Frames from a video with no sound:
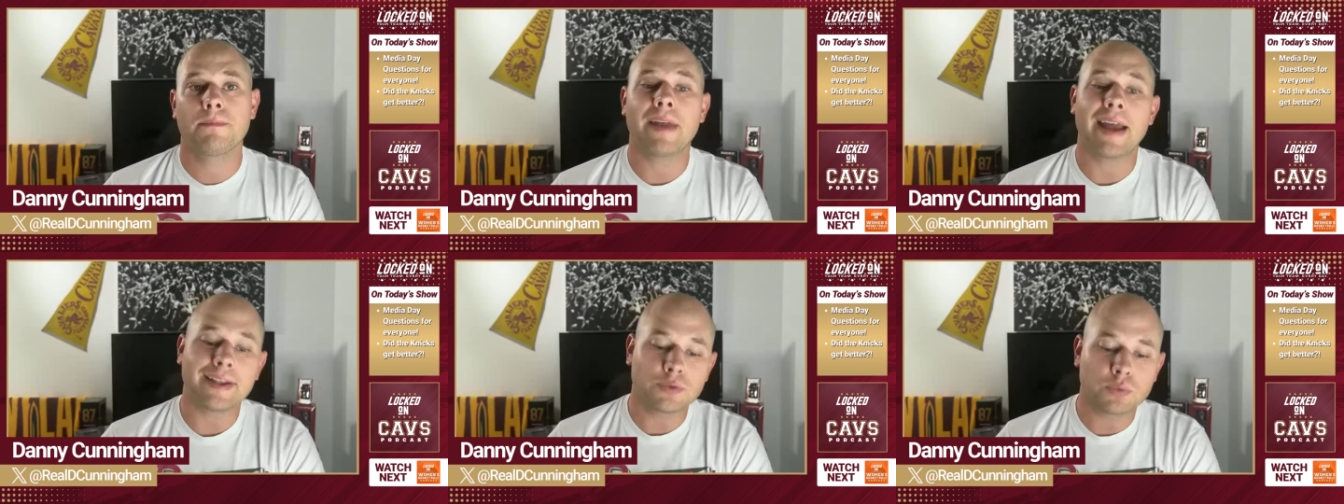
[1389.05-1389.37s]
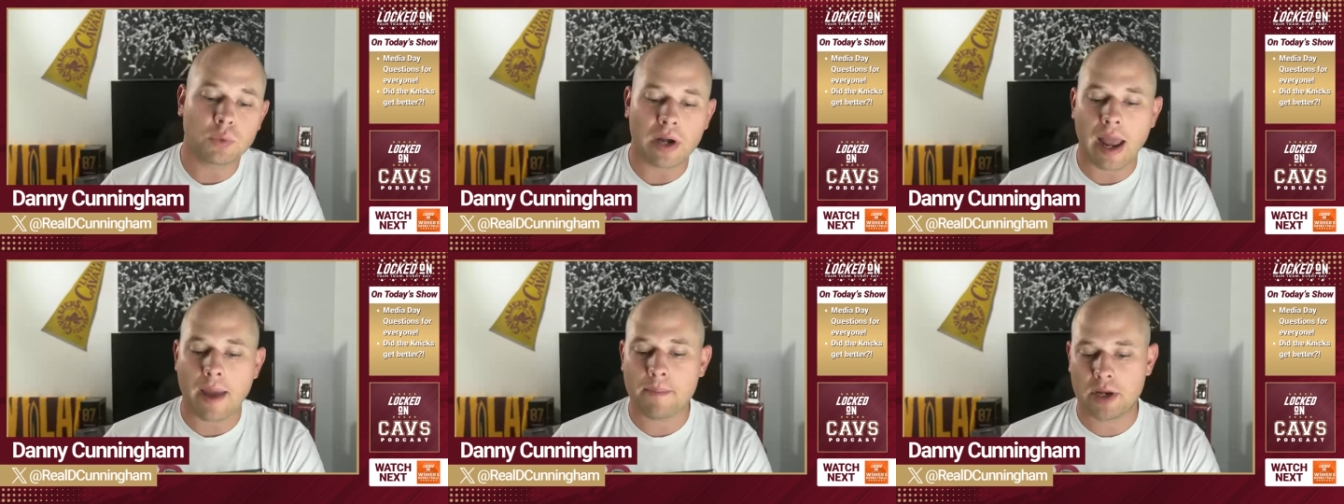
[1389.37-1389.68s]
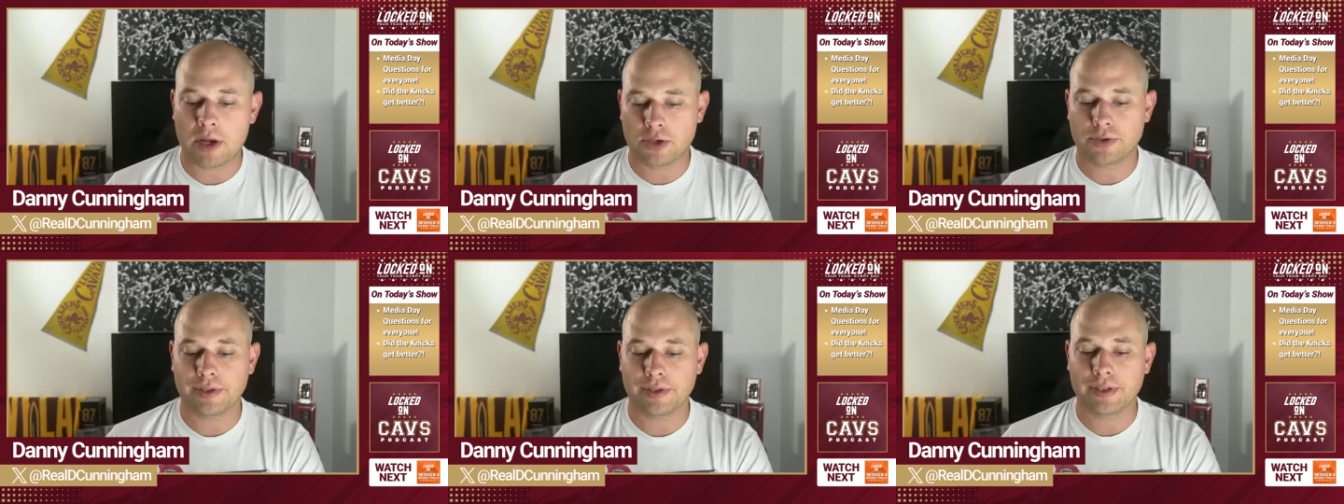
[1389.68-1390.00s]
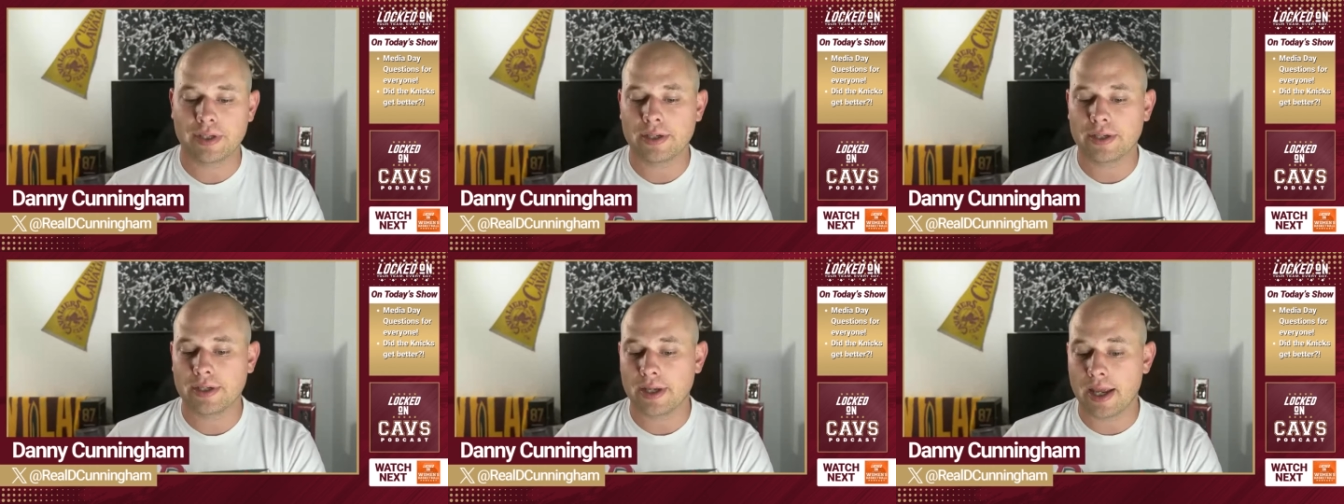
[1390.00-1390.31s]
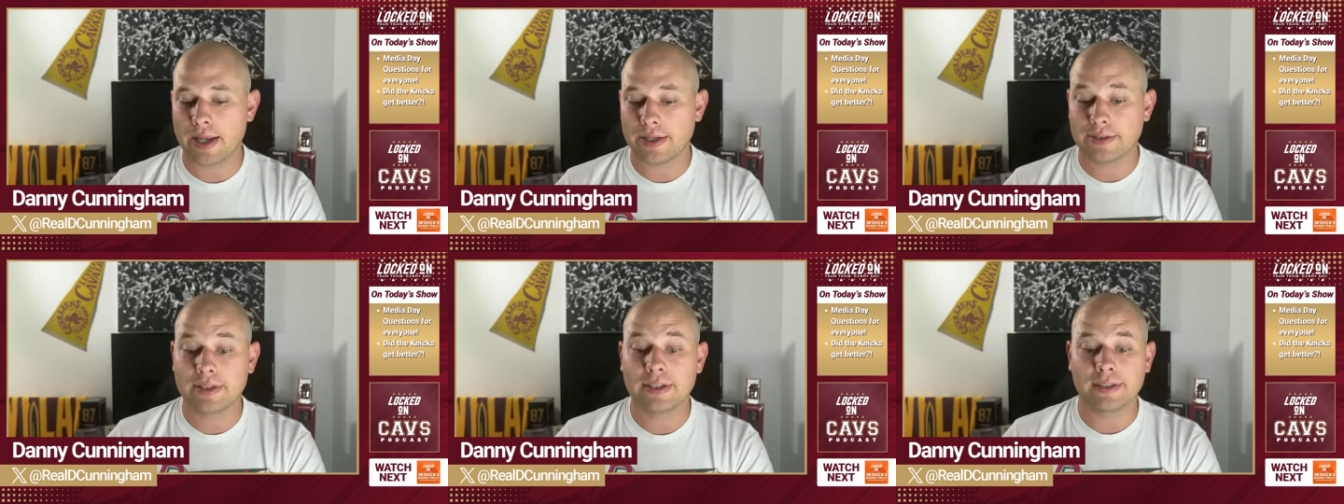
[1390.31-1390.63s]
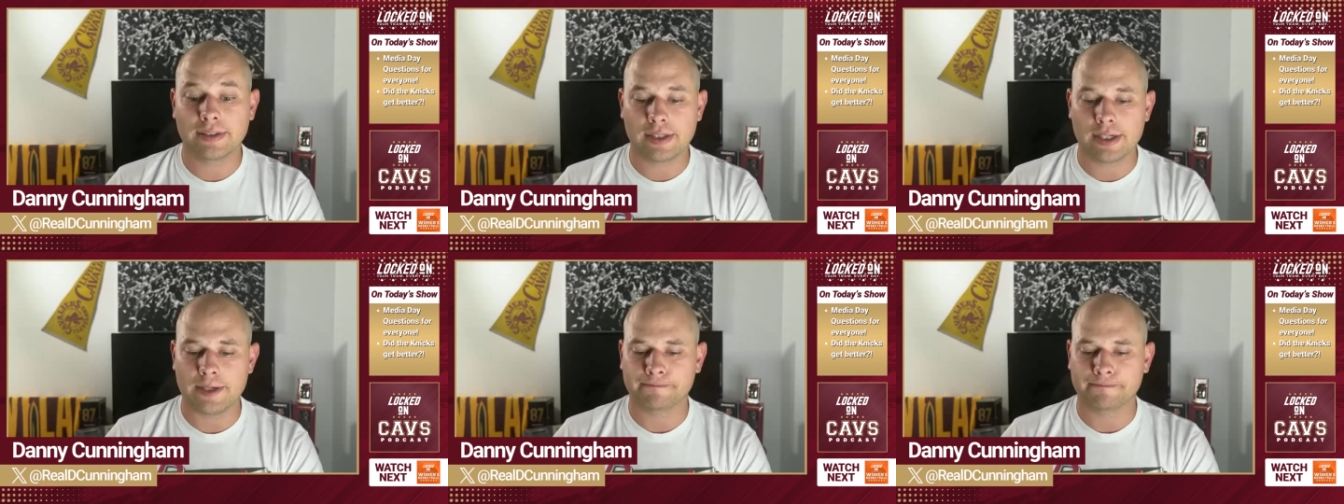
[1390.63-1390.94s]
That's what I'm interested to
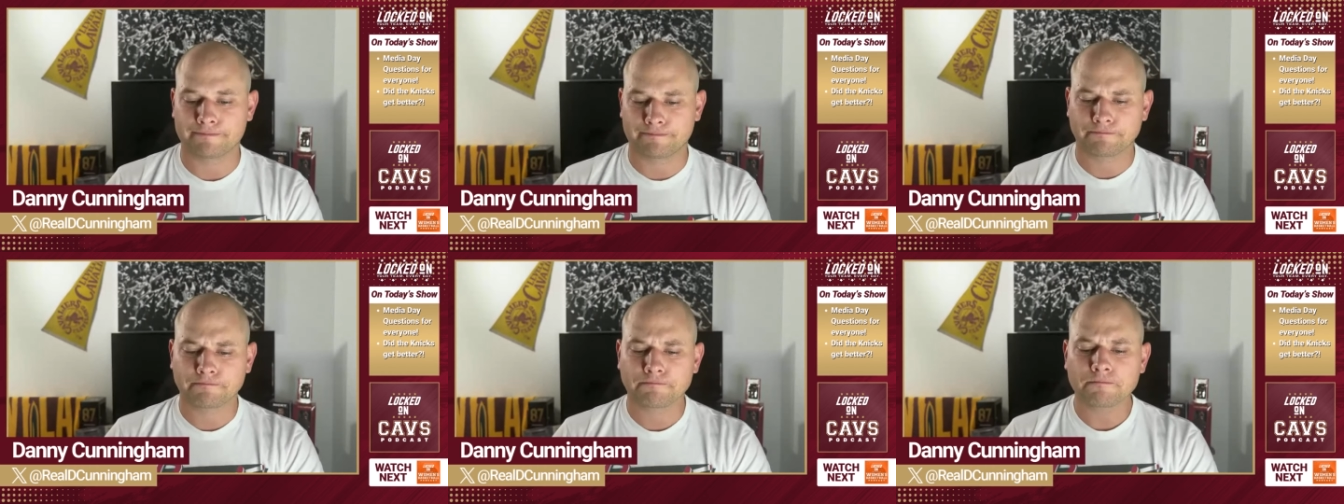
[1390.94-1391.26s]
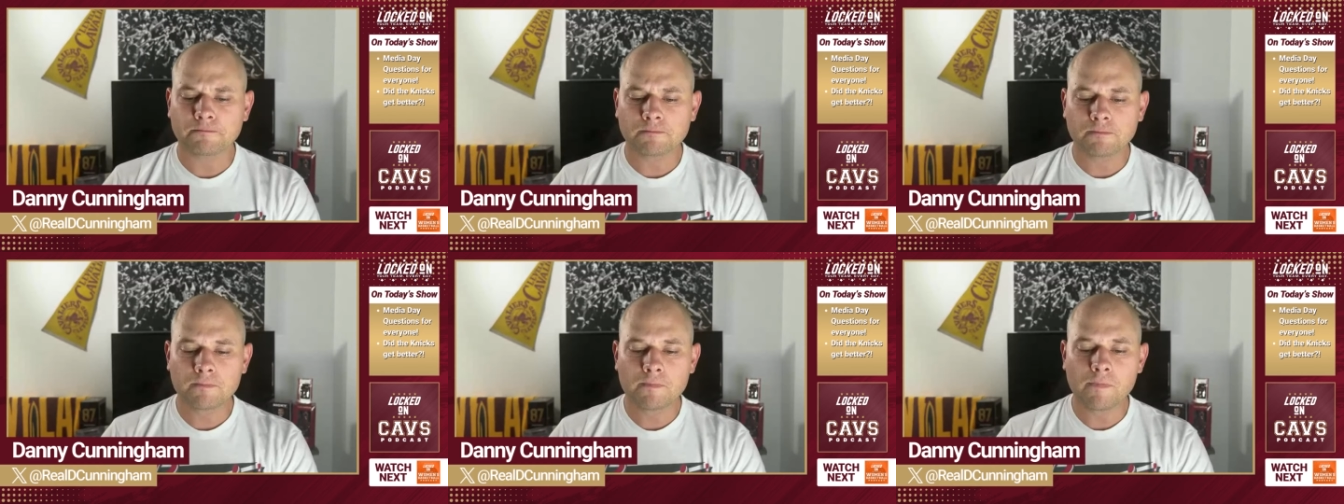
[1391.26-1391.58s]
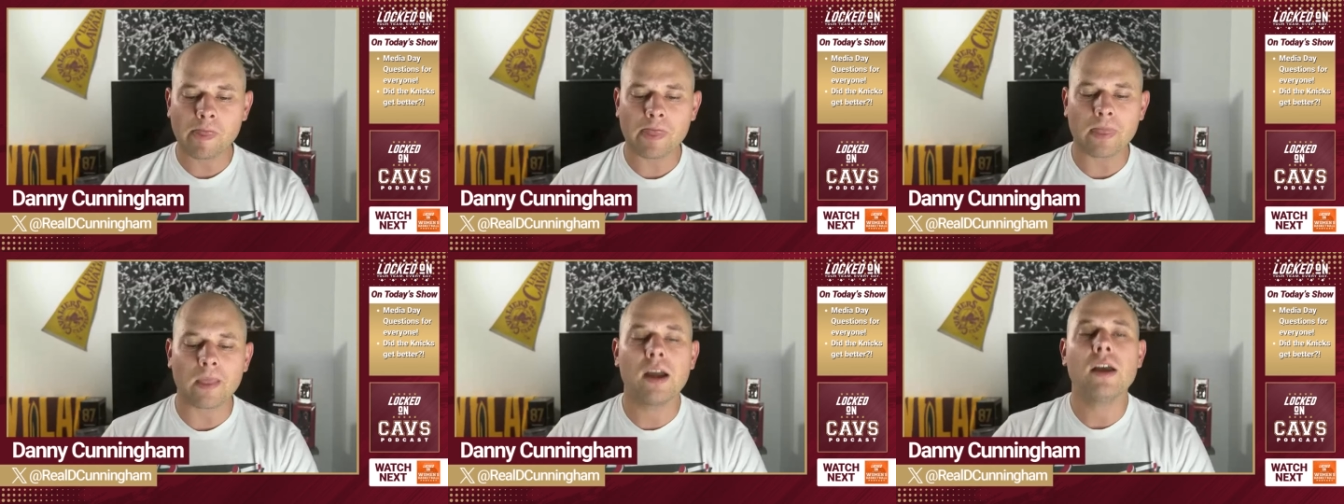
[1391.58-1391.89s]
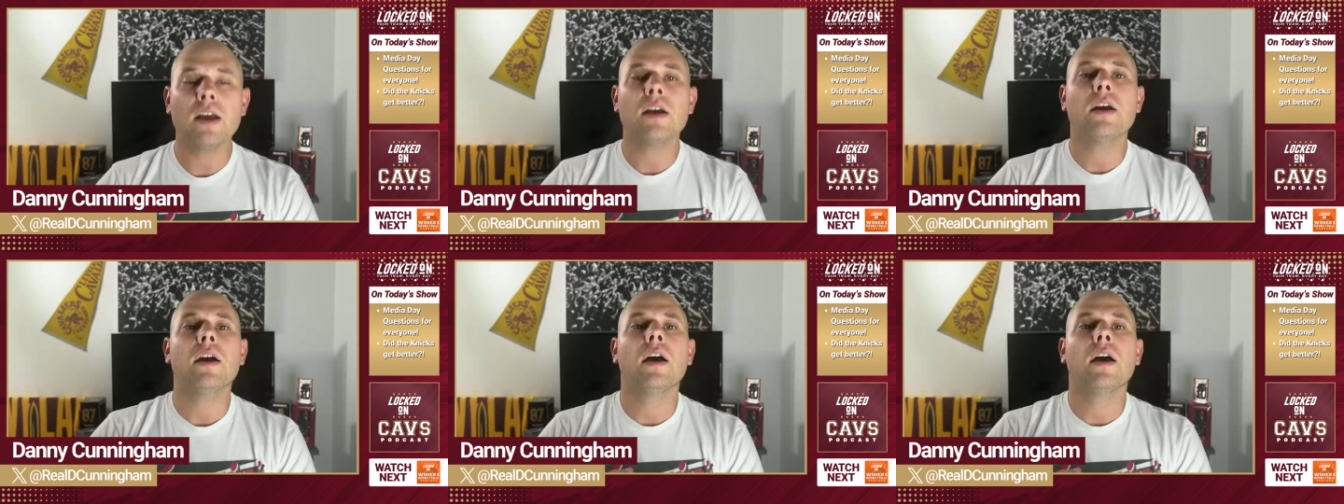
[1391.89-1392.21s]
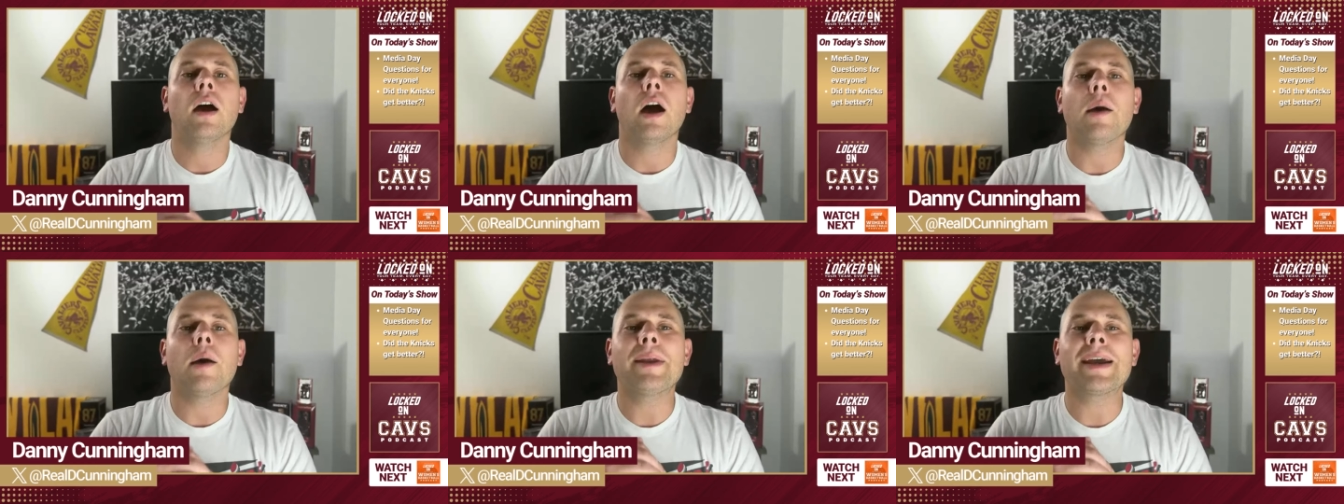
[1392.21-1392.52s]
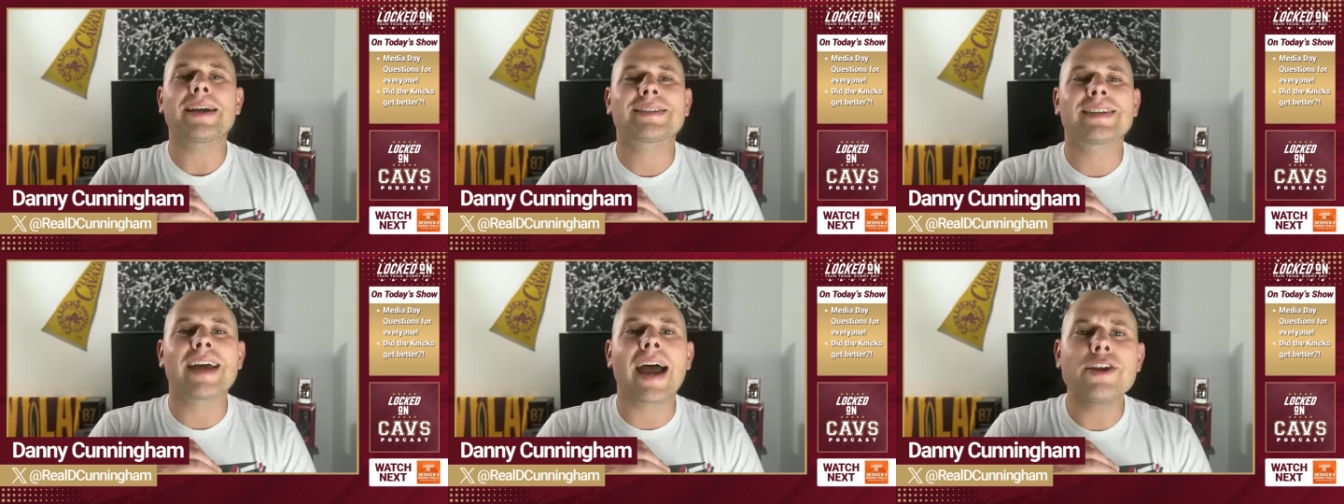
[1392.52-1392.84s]
see. Up
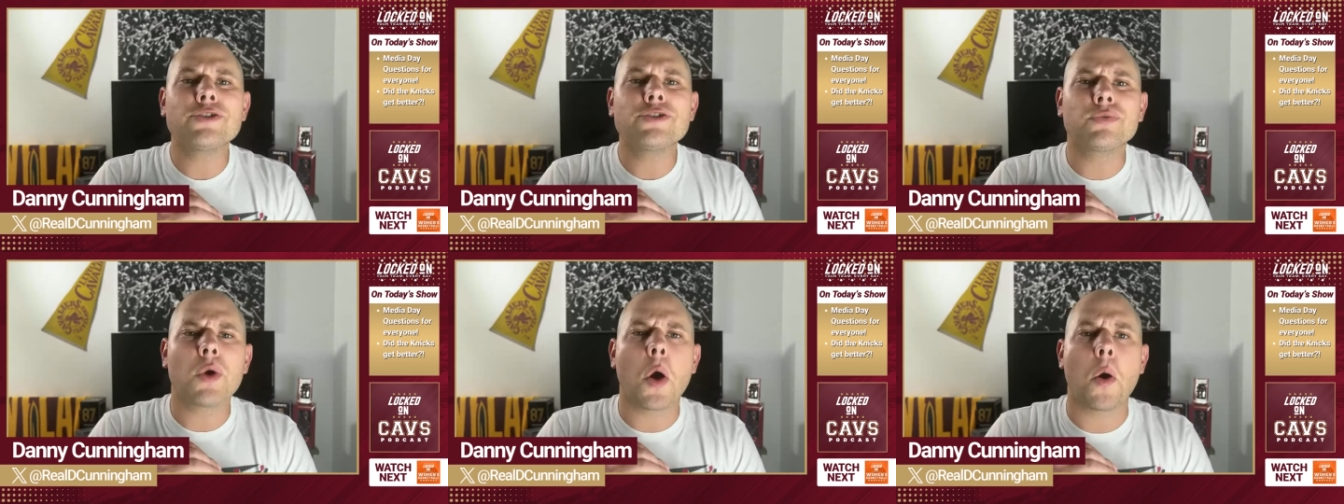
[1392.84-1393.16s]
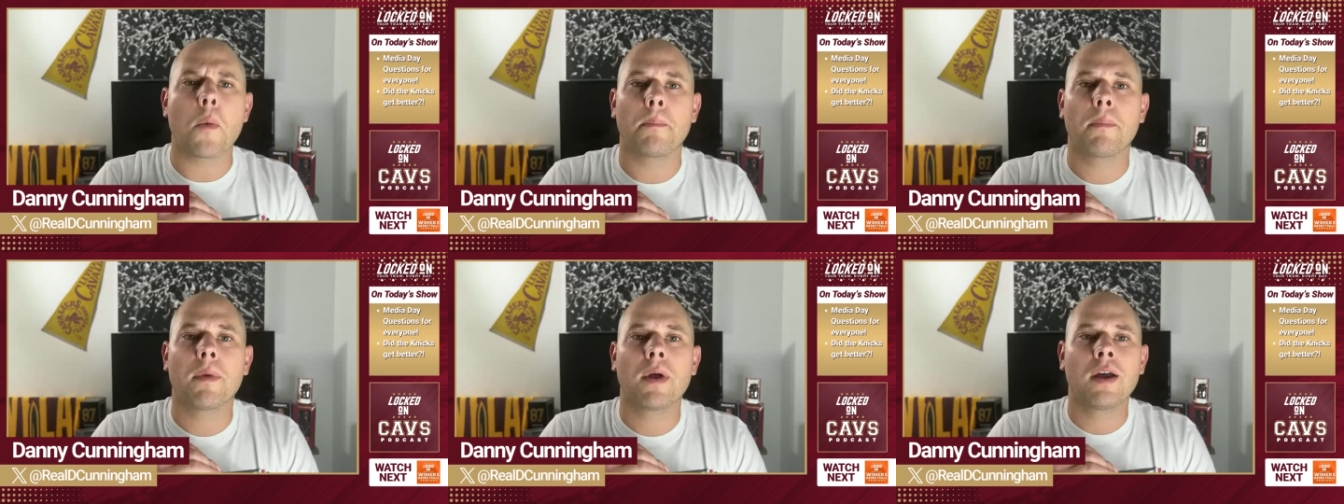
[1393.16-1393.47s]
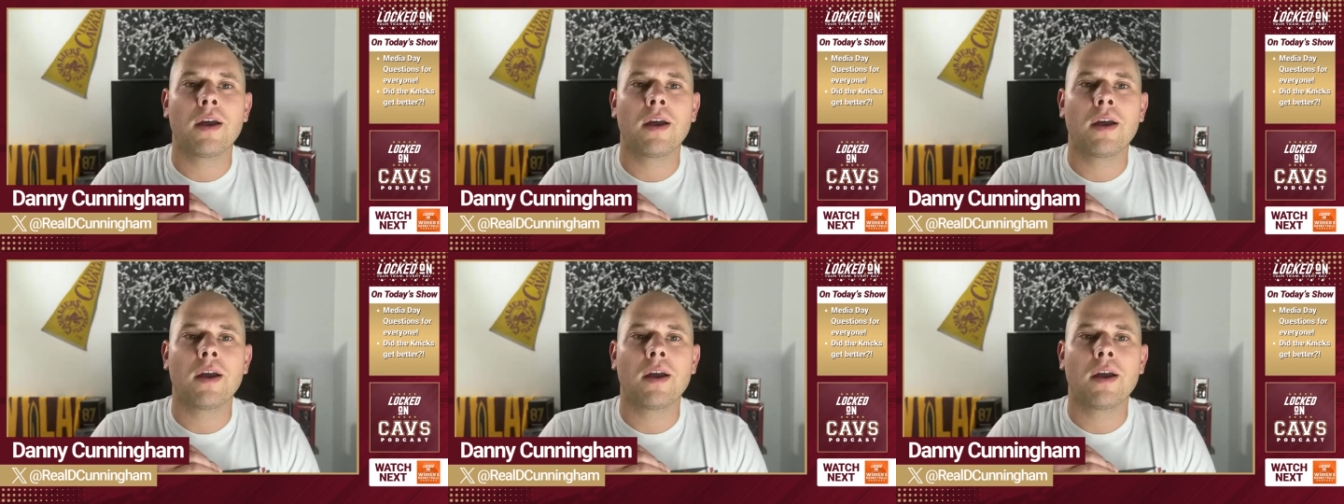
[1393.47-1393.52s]
next, Ty Jerome.